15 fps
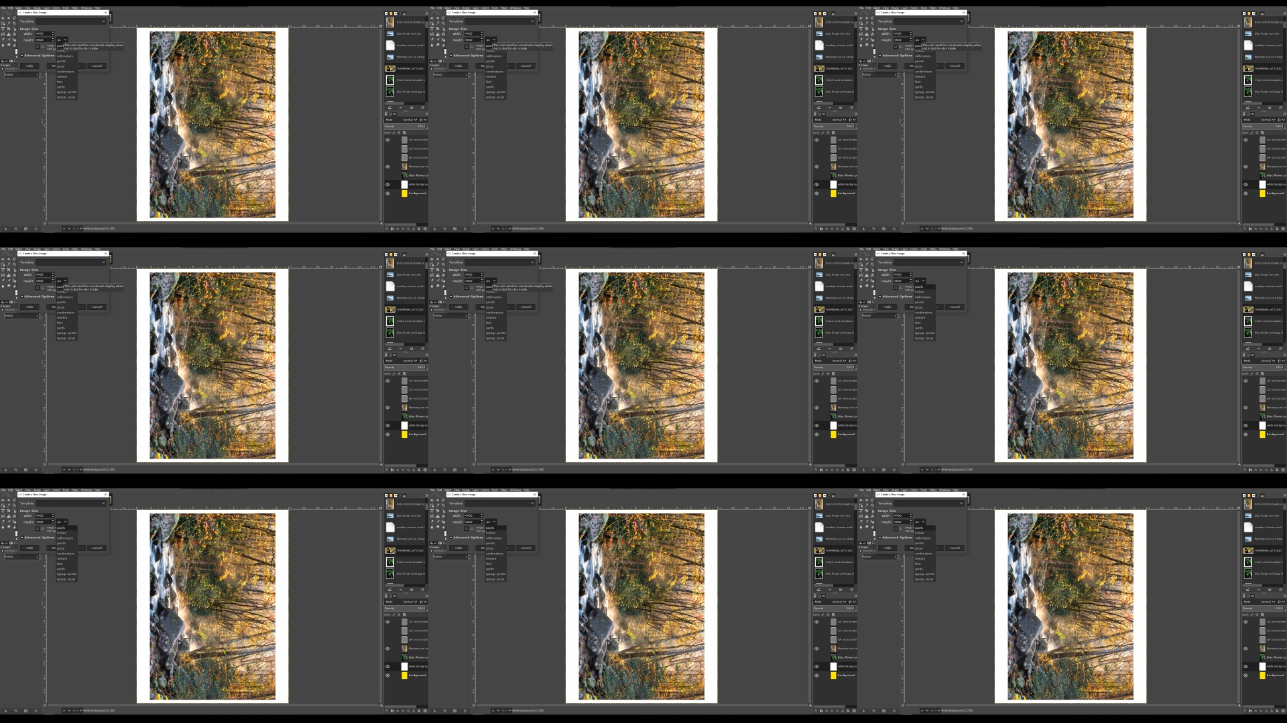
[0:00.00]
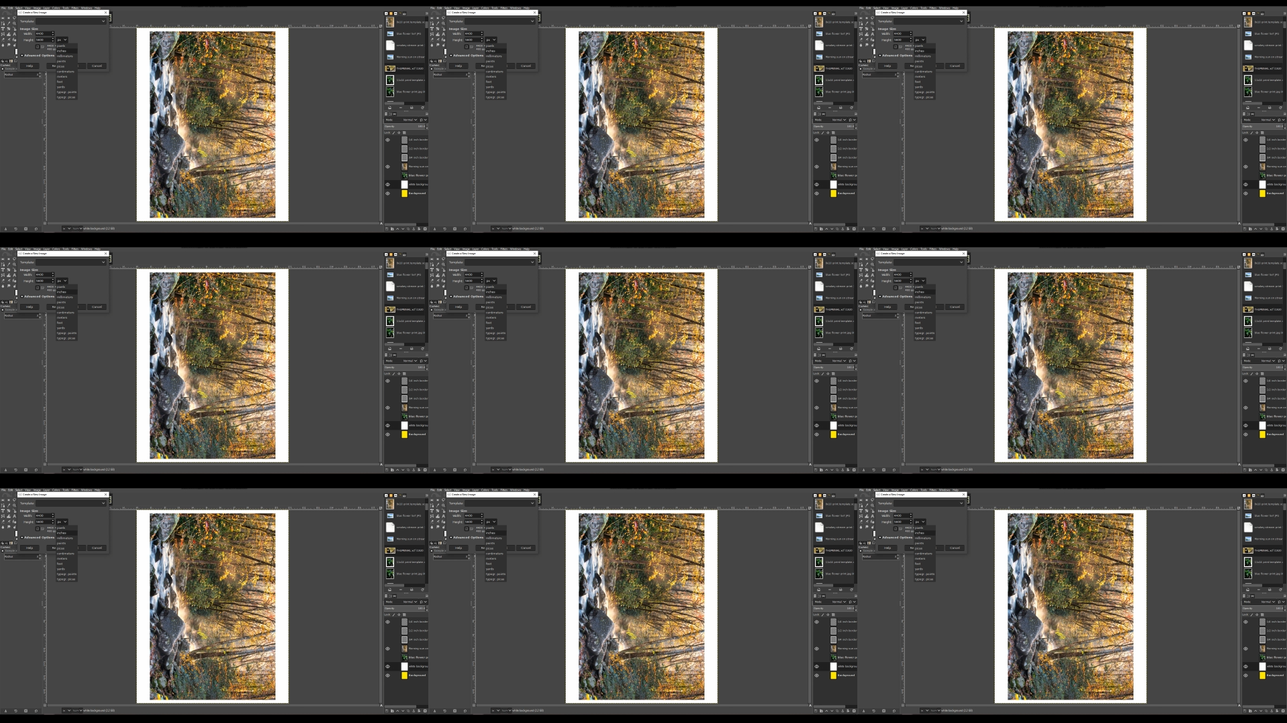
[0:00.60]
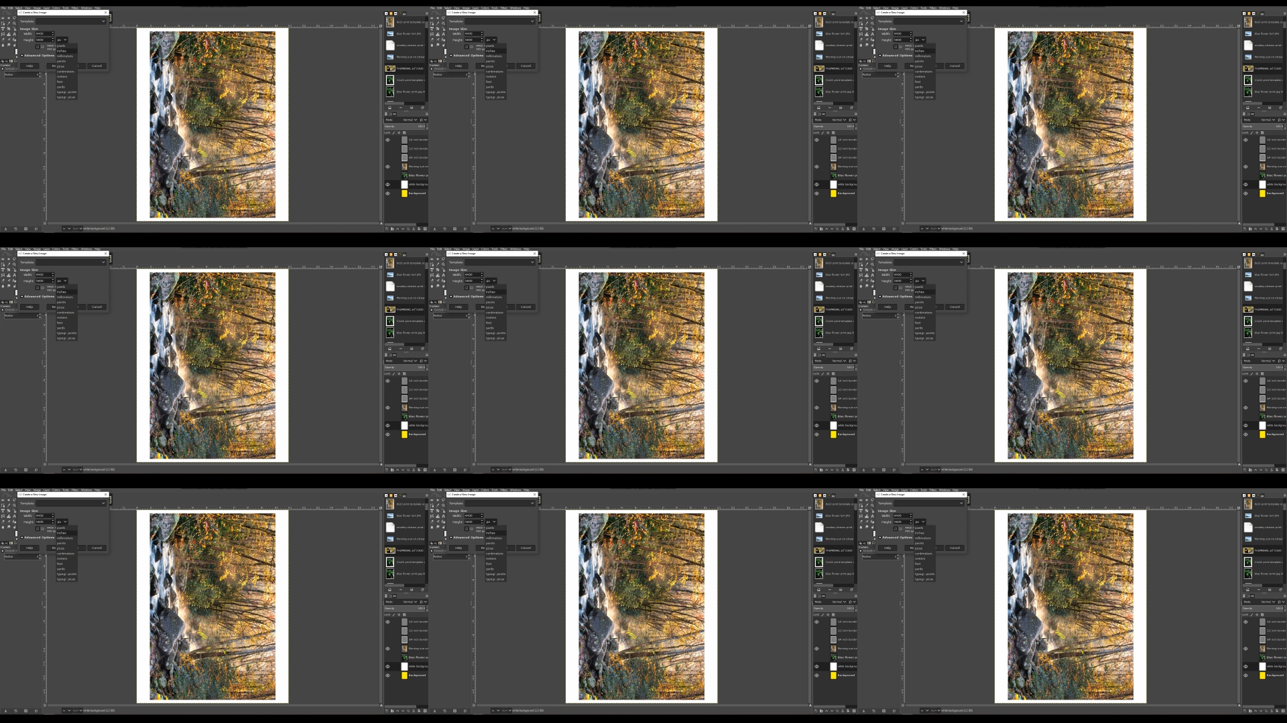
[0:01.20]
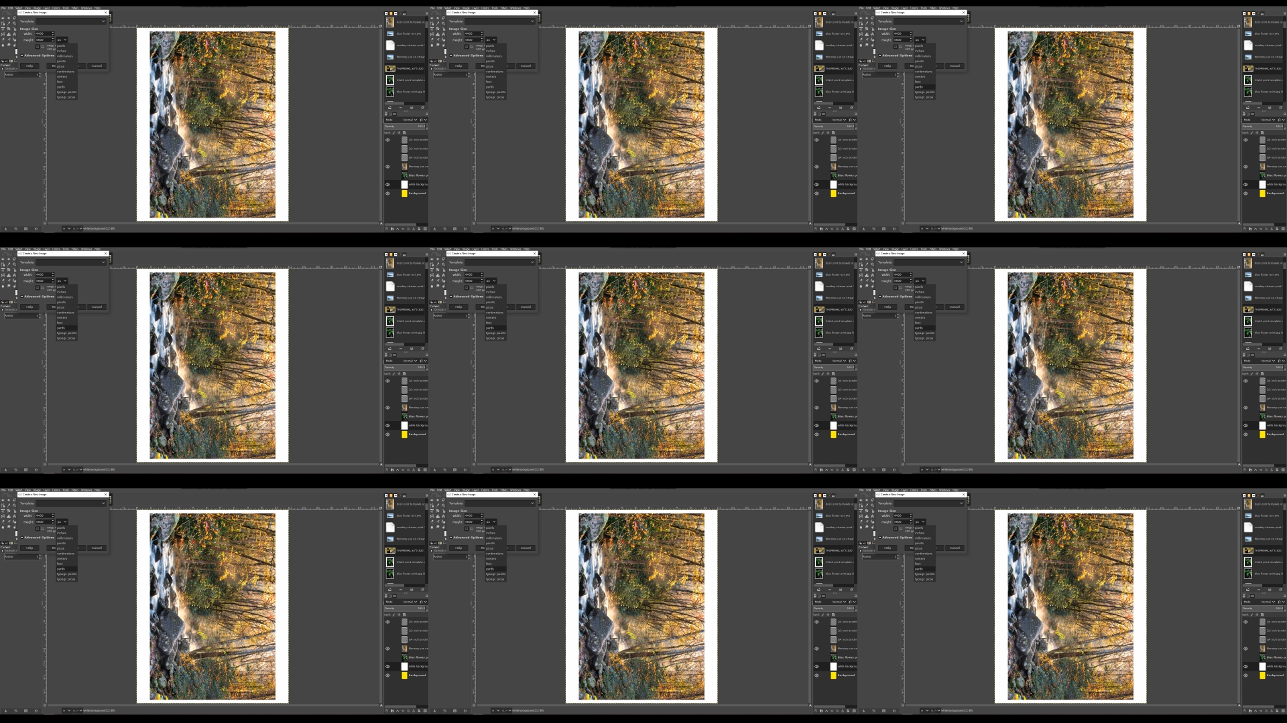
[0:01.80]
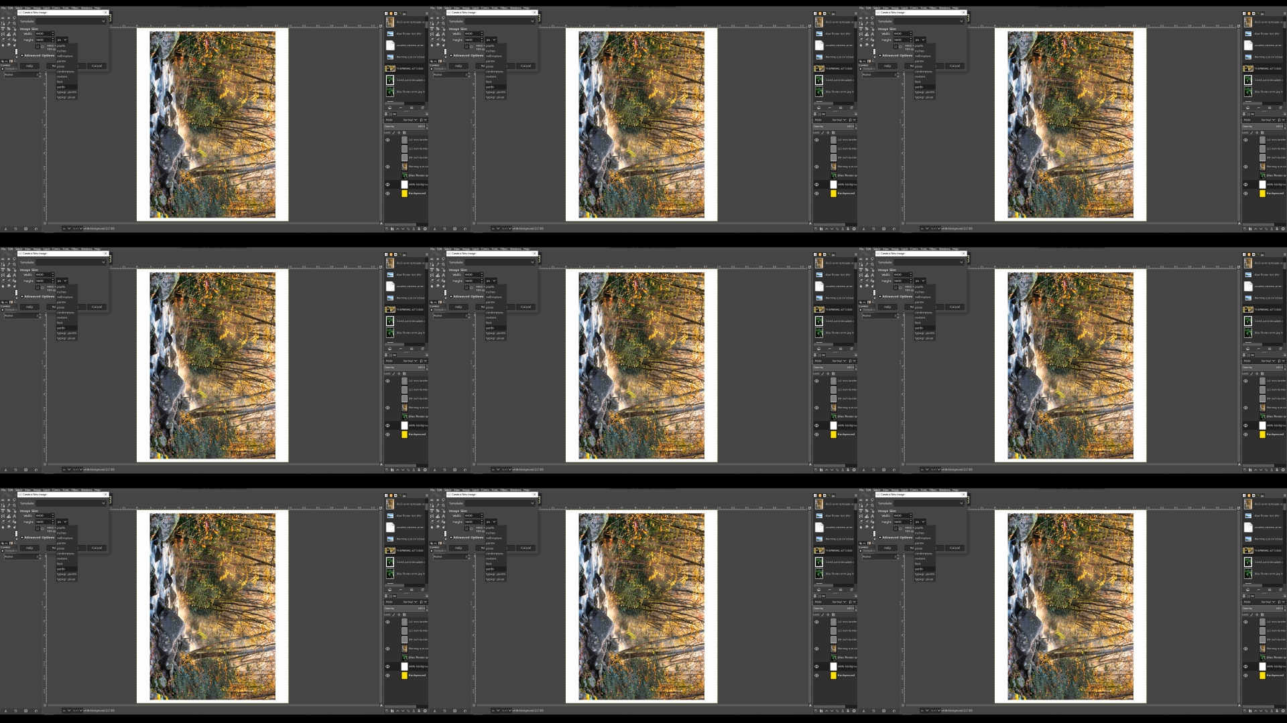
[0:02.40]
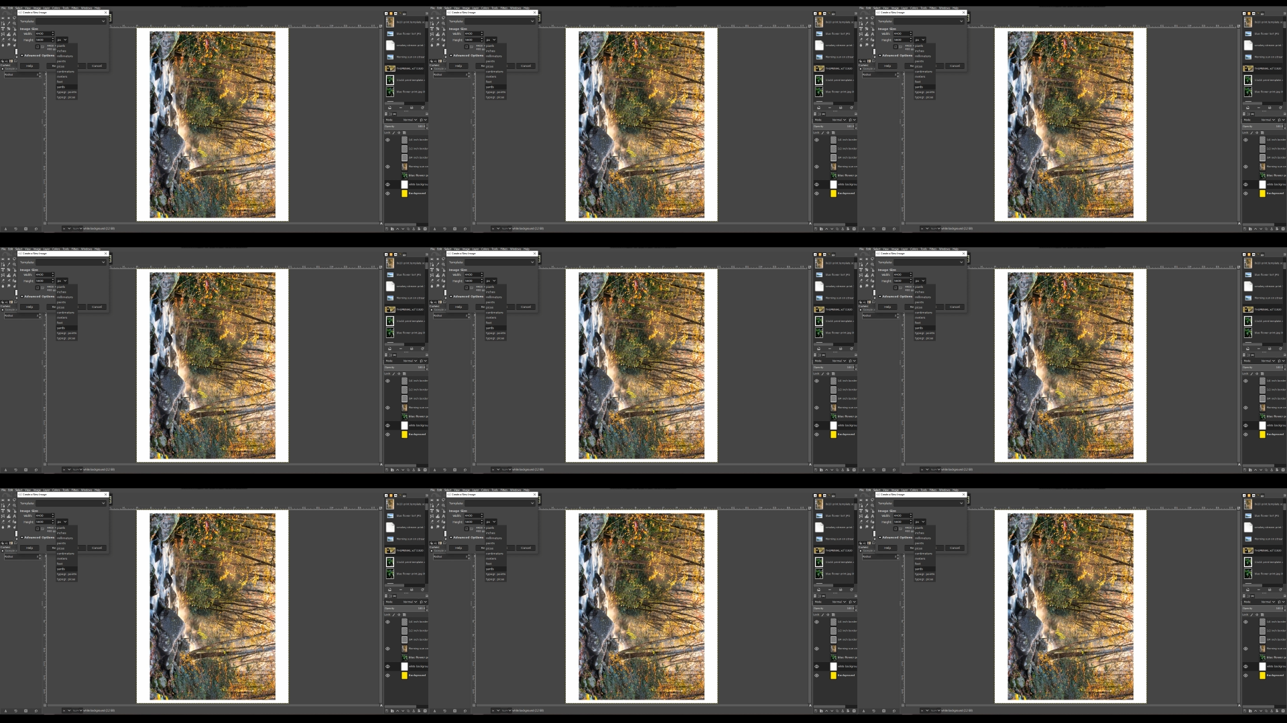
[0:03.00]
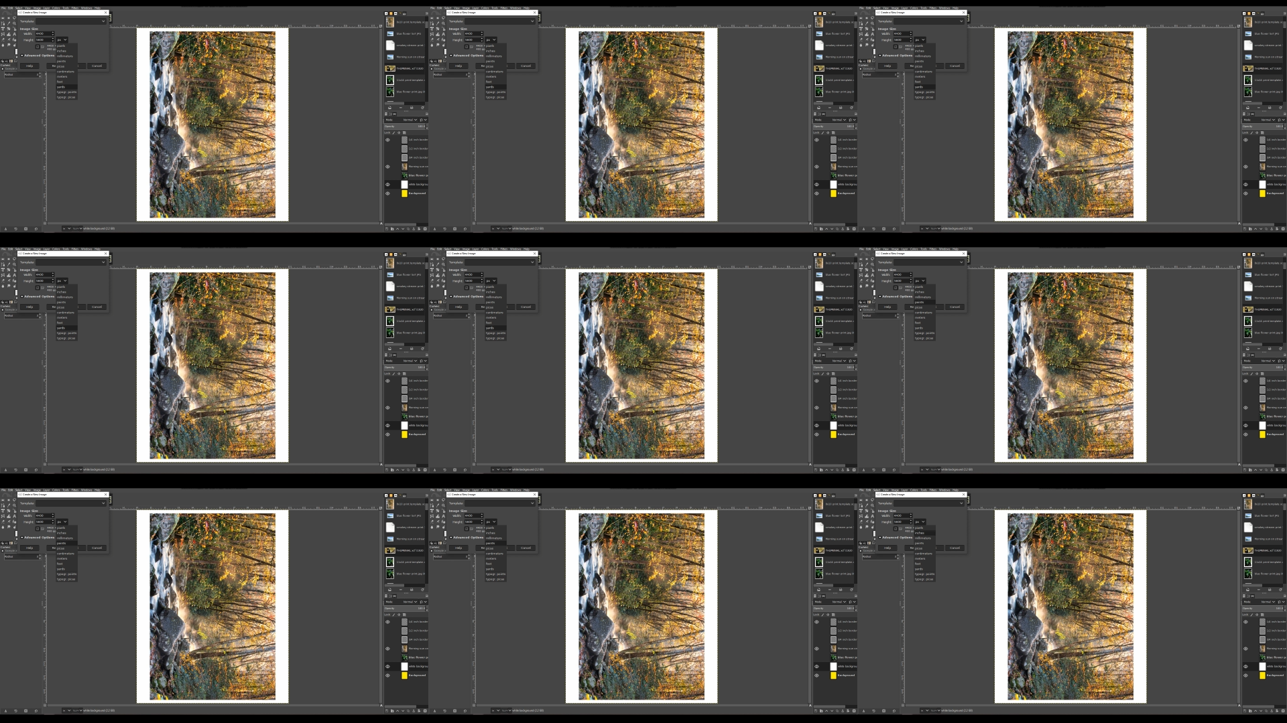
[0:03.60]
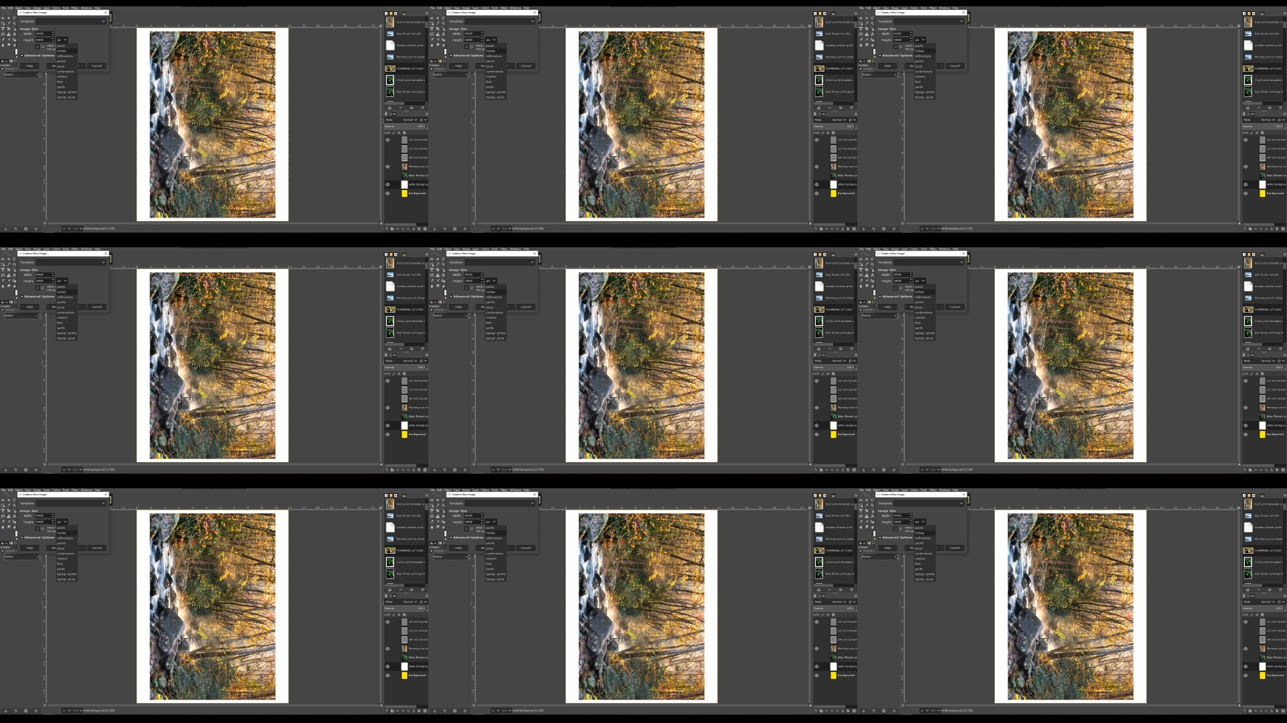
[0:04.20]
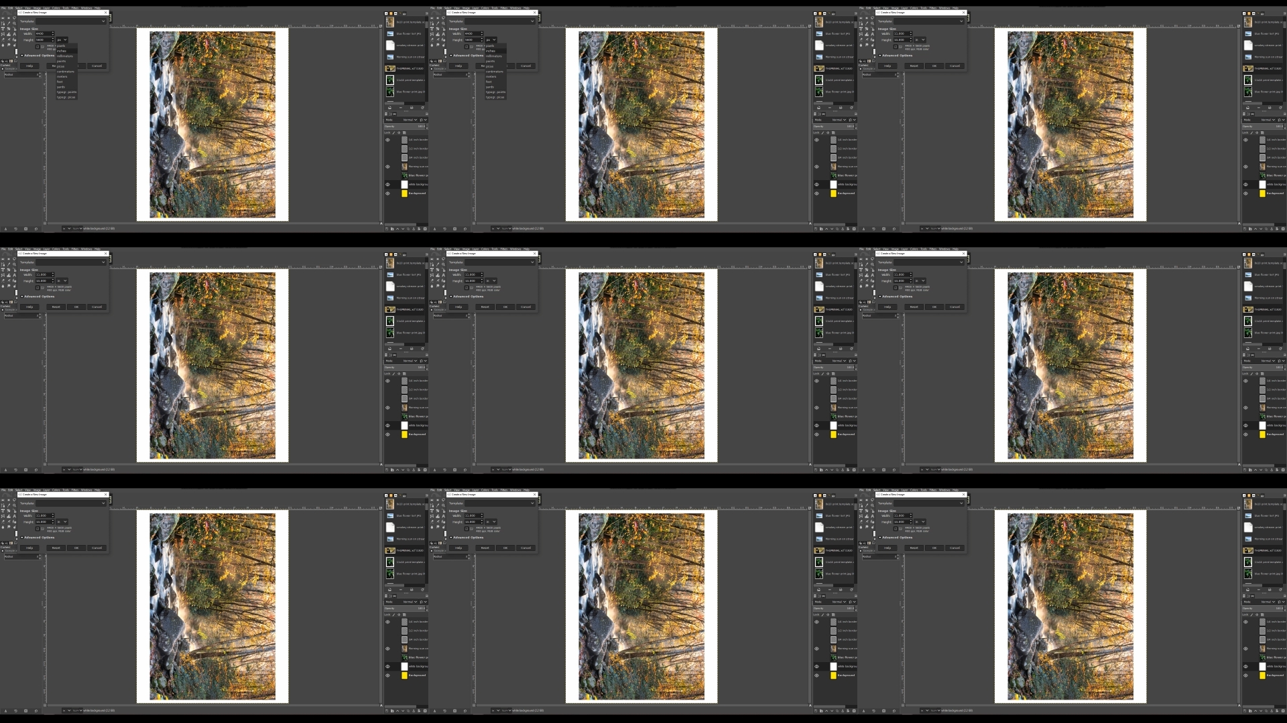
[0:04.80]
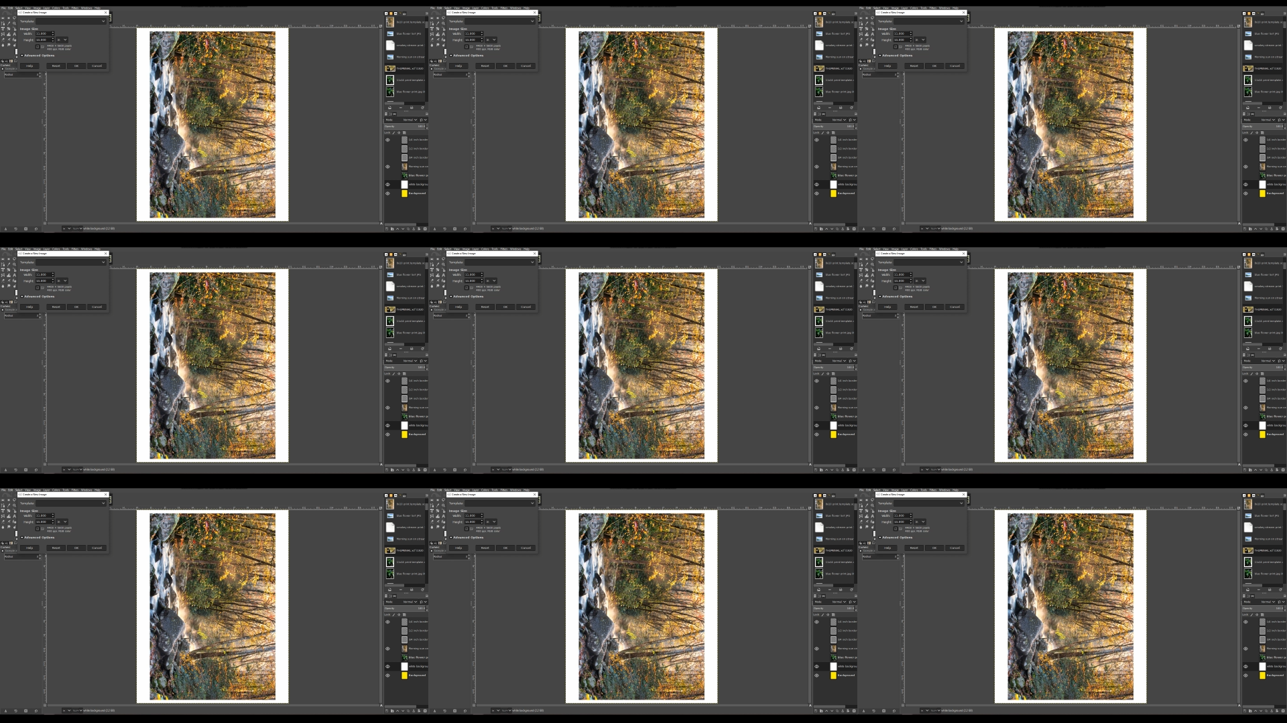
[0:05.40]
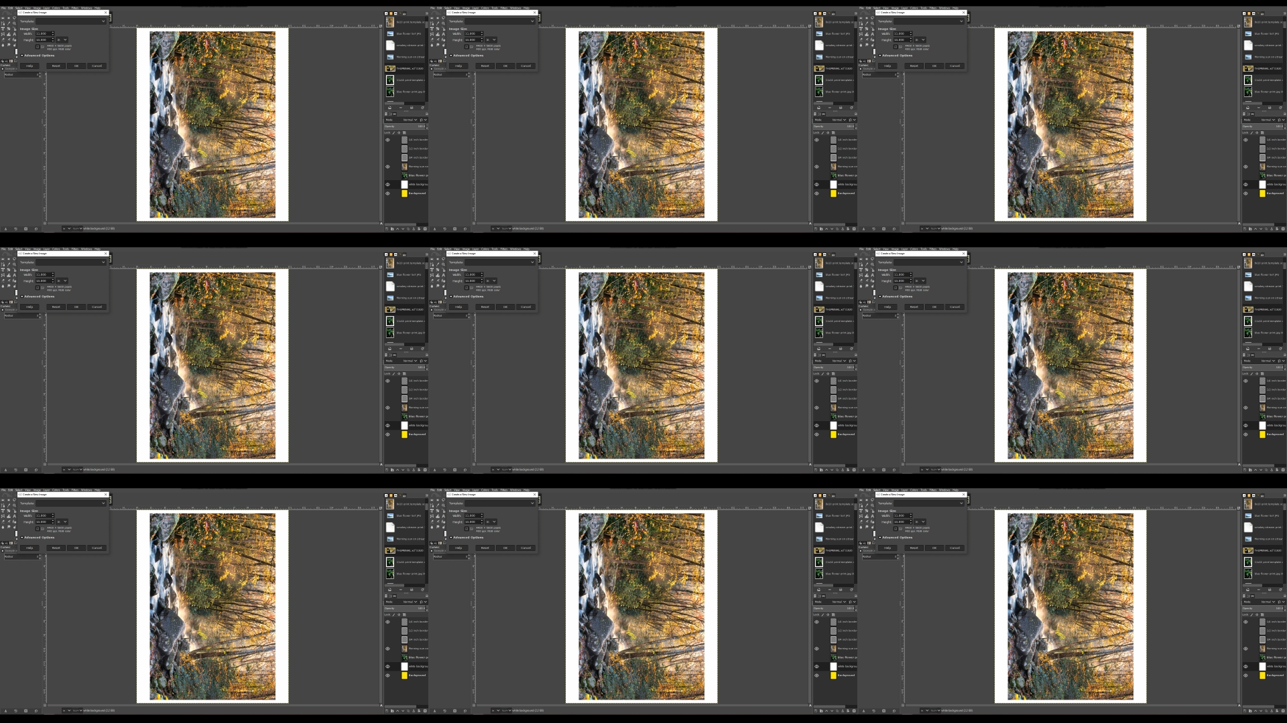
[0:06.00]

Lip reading: [unreadable: no face in view]